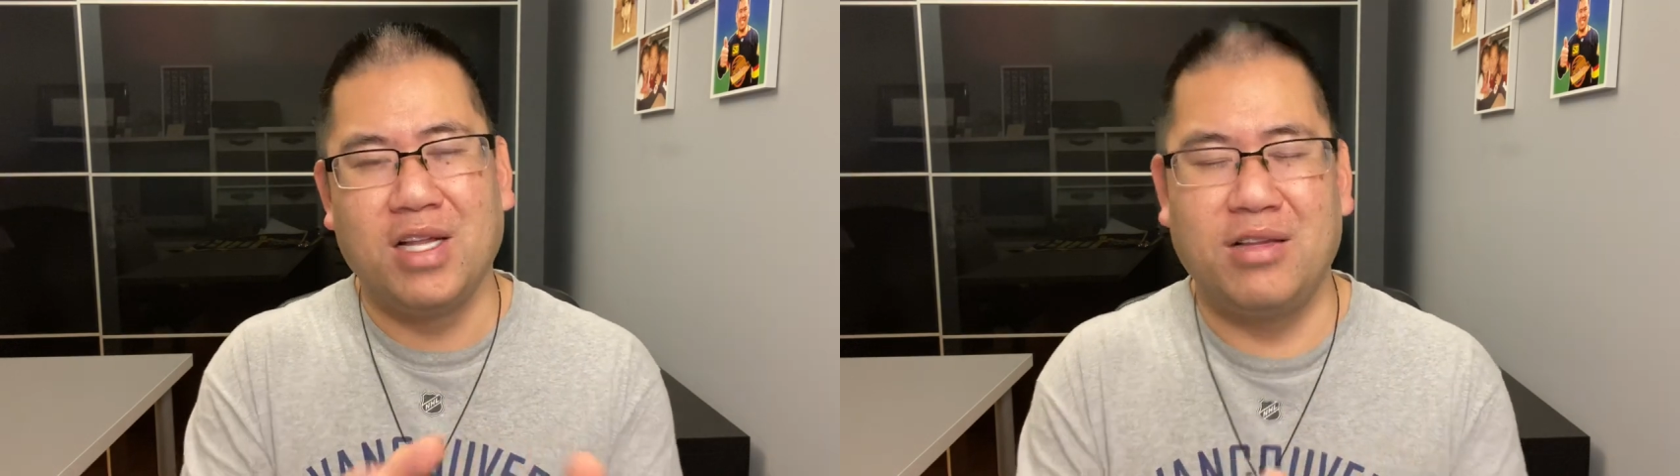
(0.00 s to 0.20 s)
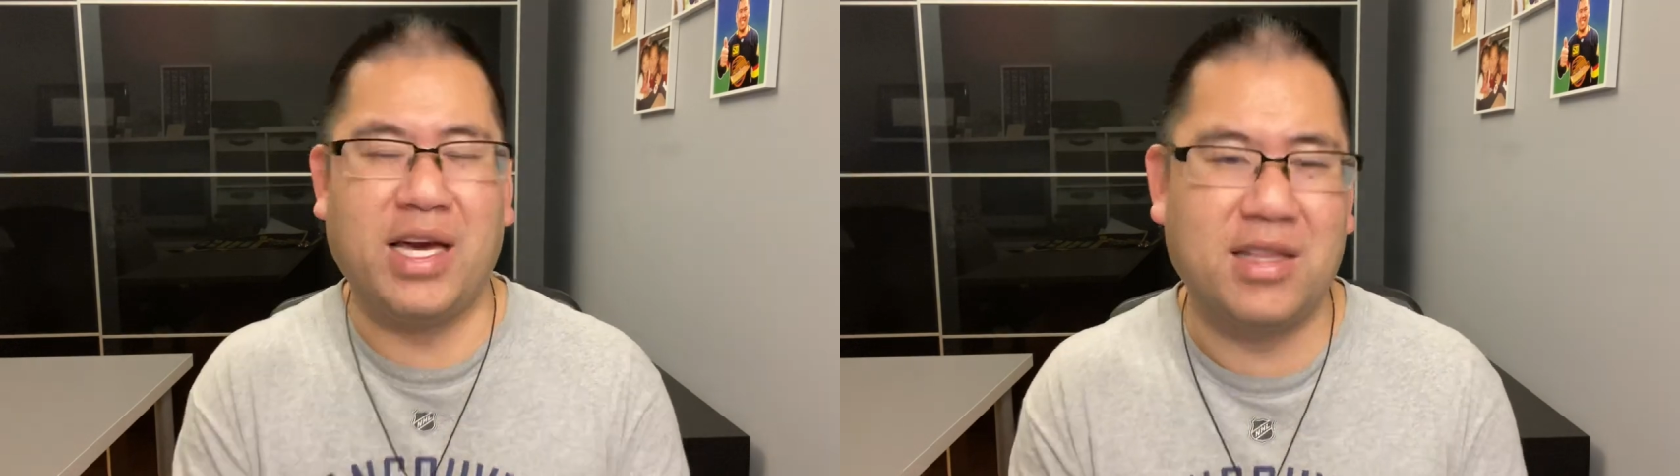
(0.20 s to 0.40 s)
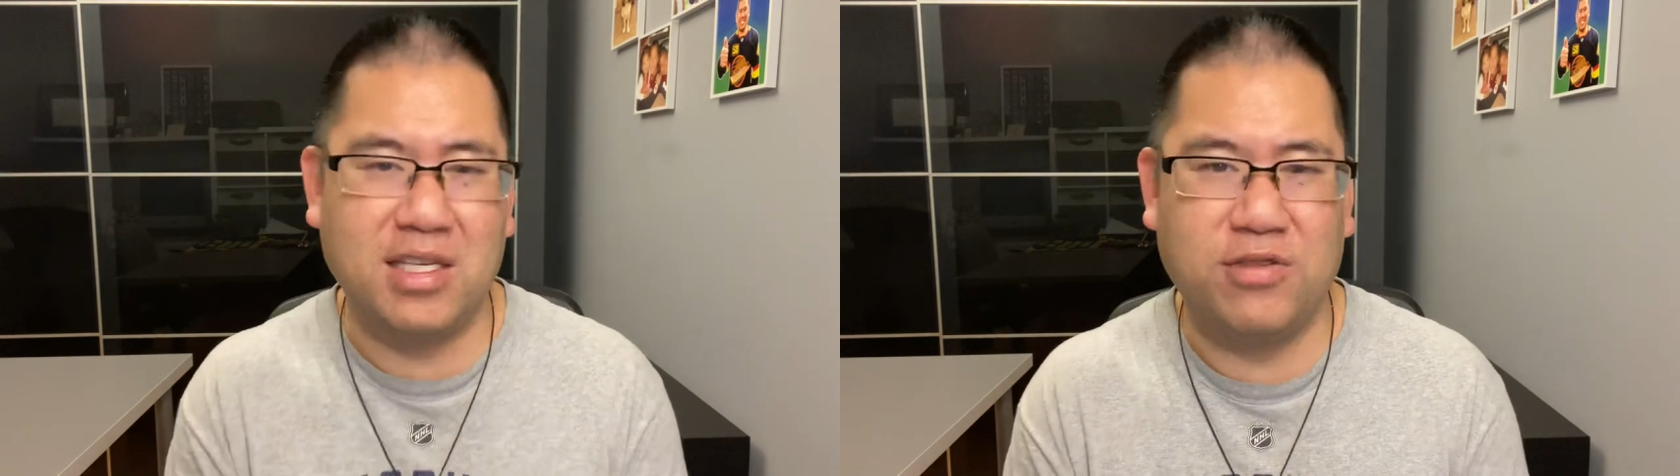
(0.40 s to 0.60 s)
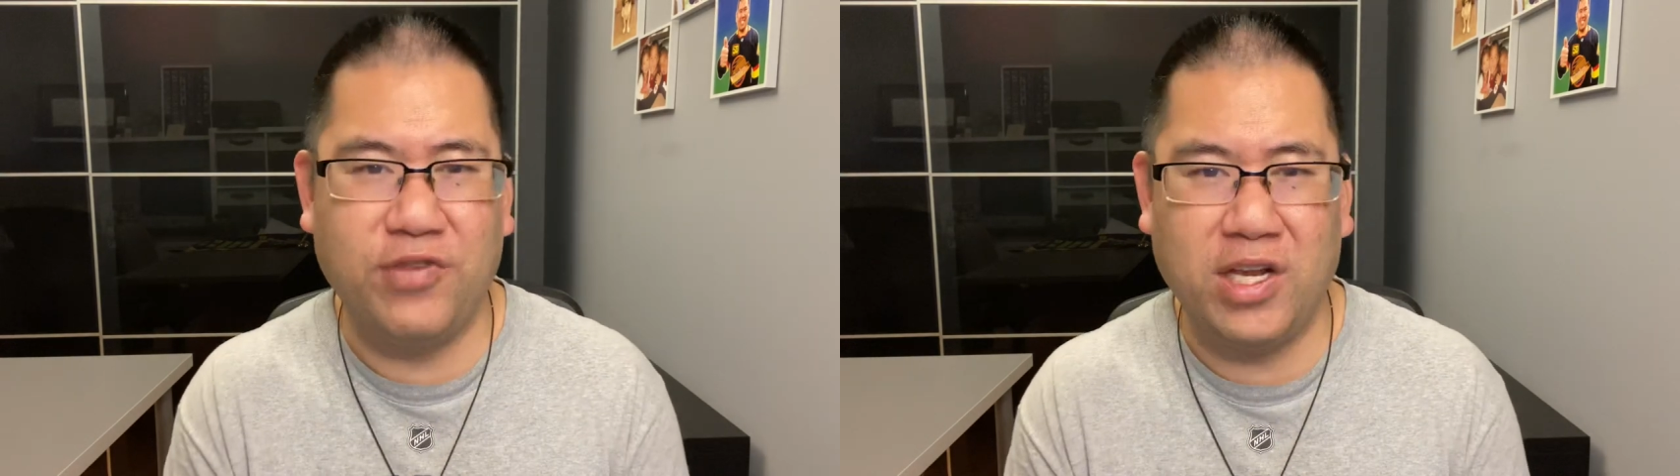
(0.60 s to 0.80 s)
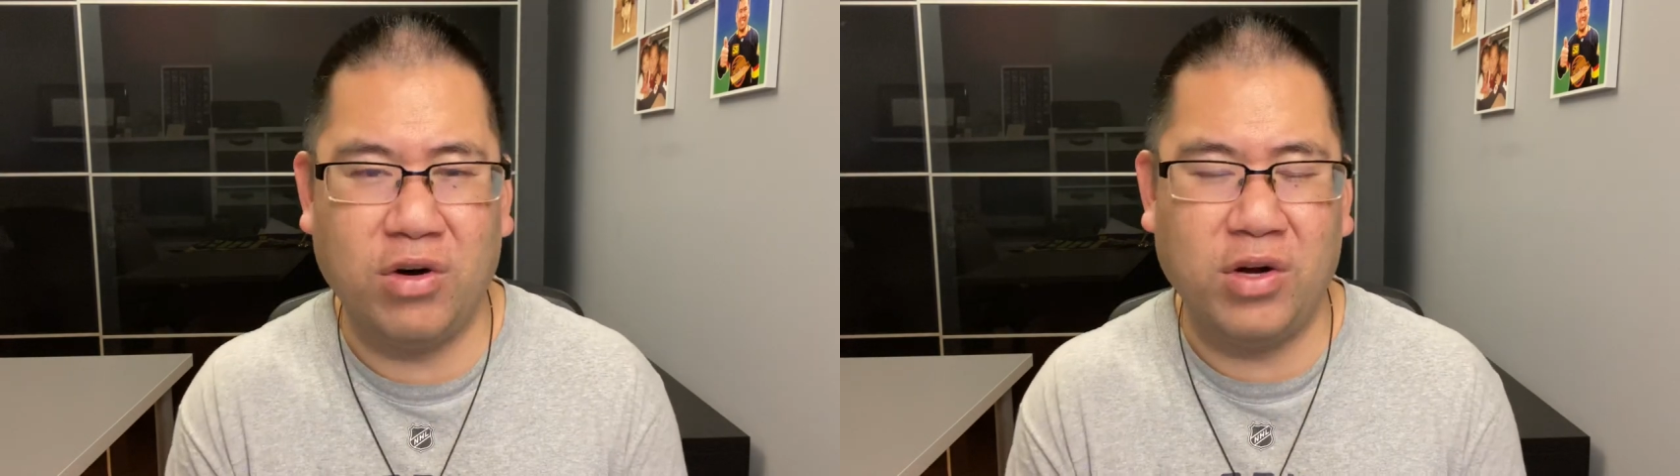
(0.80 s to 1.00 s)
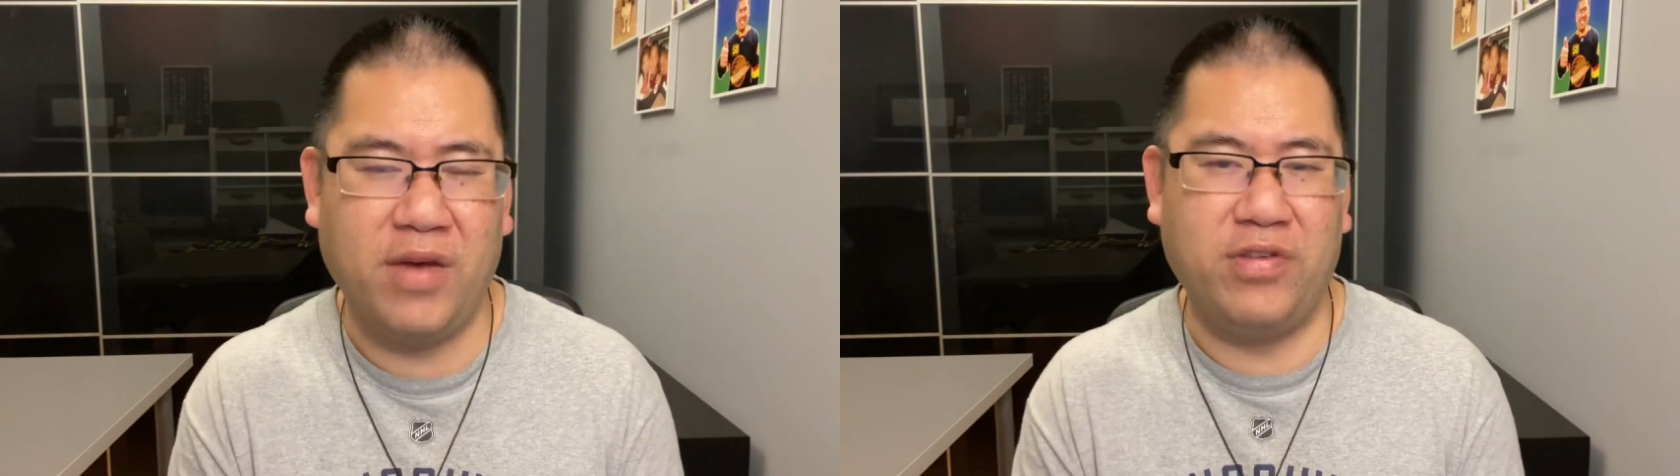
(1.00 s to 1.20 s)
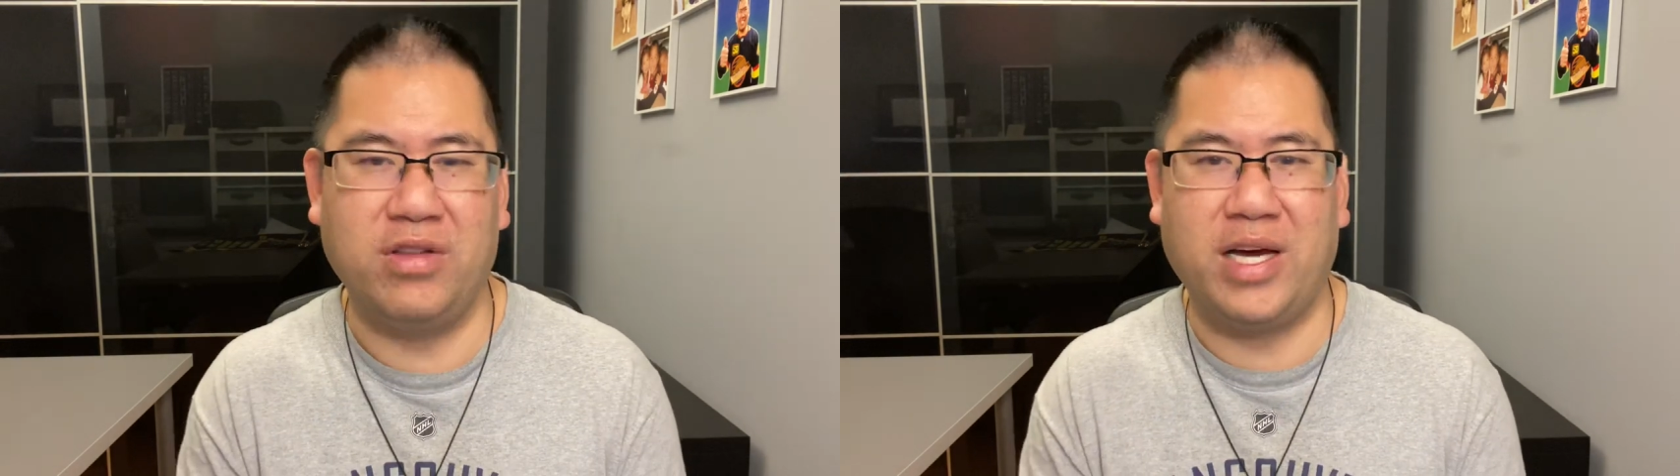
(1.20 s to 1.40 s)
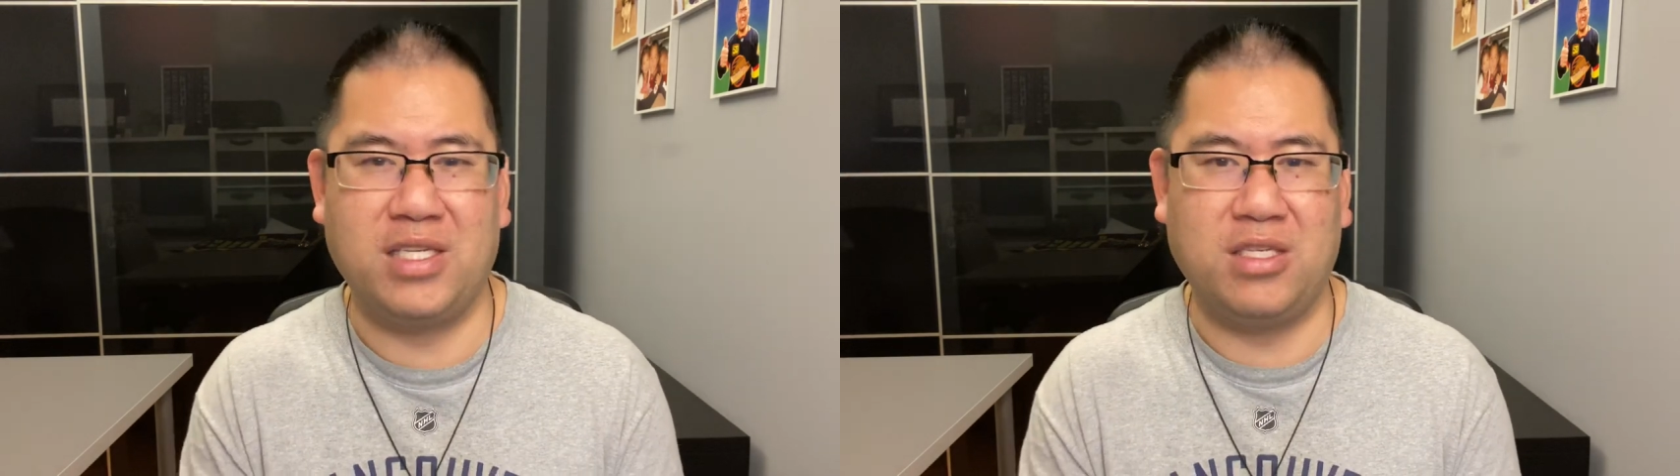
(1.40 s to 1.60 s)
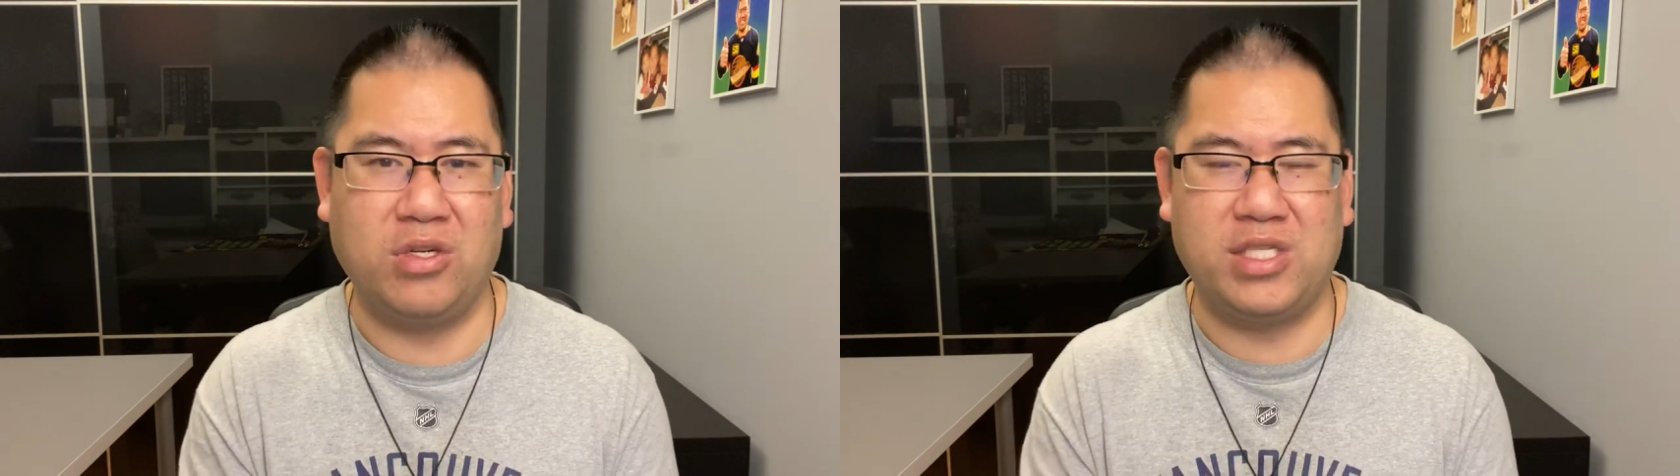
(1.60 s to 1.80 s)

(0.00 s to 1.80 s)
Like this video if you like to.